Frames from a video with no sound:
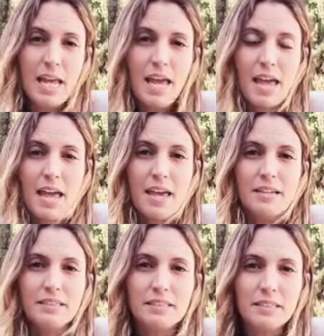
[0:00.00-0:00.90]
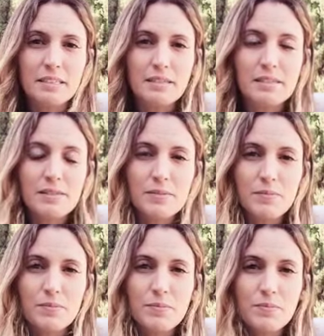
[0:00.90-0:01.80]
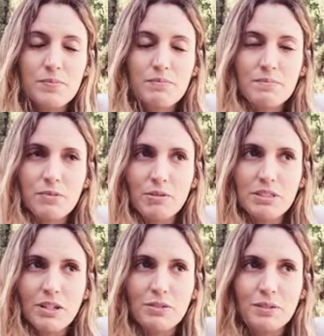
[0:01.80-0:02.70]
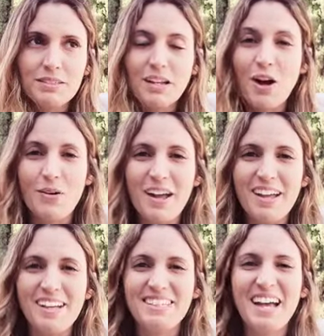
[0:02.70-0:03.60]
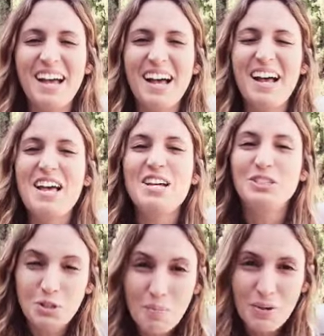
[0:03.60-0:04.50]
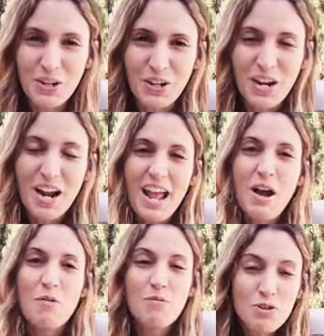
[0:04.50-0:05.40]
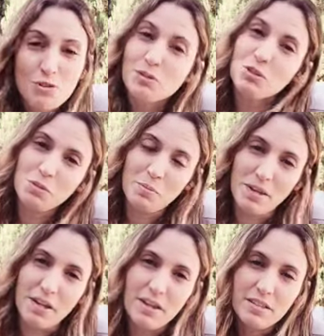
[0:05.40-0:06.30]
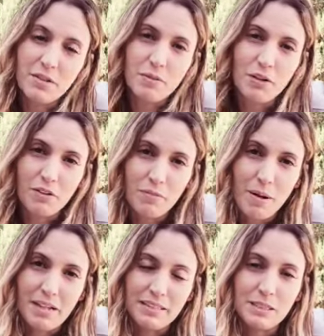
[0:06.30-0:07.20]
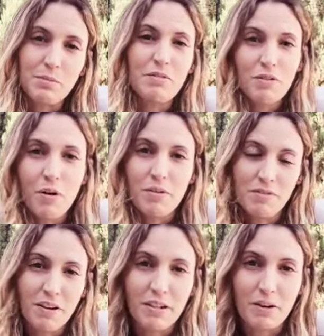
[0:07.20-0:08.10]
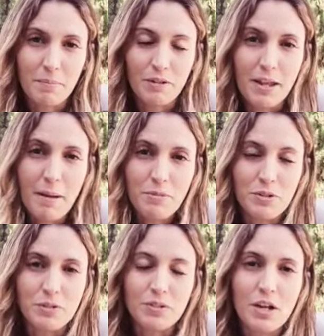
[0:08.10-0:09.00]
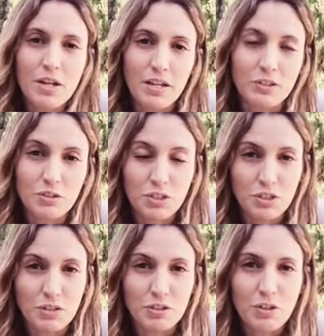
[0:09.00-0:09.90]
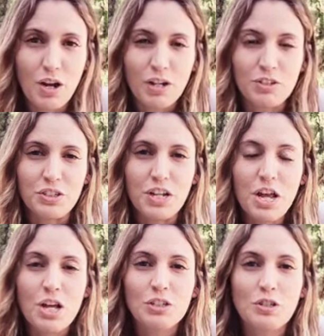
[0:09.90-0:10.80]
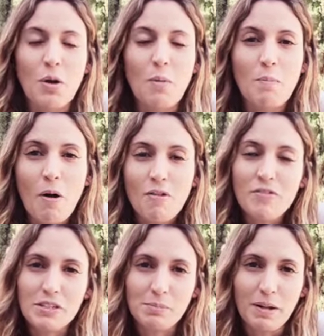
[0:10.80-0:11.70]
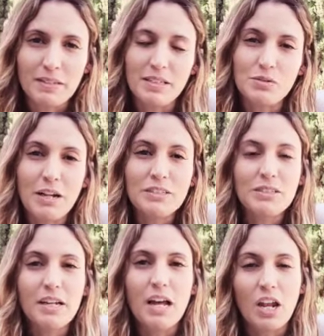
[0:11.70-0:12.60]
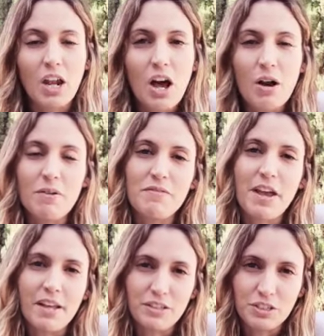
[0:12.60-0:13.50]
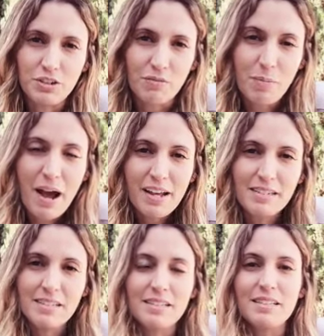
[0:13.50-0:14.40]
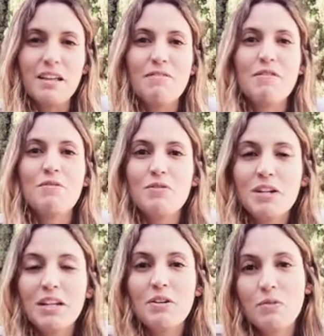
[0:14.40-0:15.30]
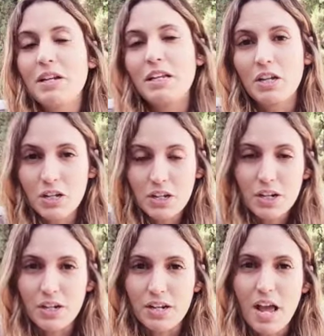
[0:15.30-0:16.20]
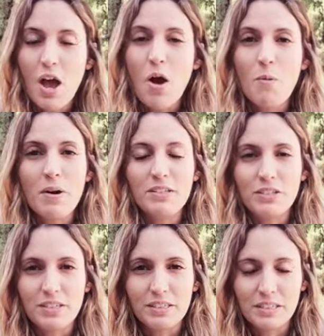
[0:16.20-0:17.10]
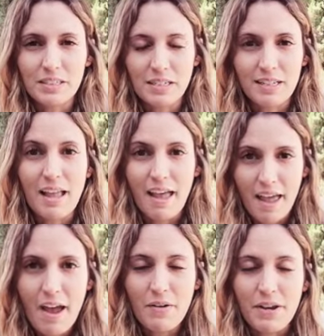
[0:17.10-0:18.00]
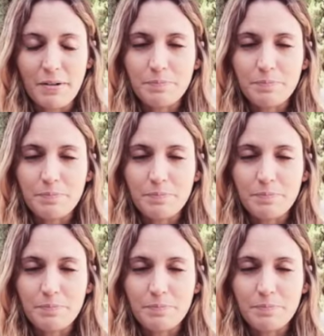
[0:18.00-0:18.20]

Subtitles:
and what was the other one? Oh, and Jupiter used to be the ruler of Pisces before we found out about Neptune in traditional astrology. So both these planets resonate a lot with the energy of Pisces, and they feel really, really good when they're in that area.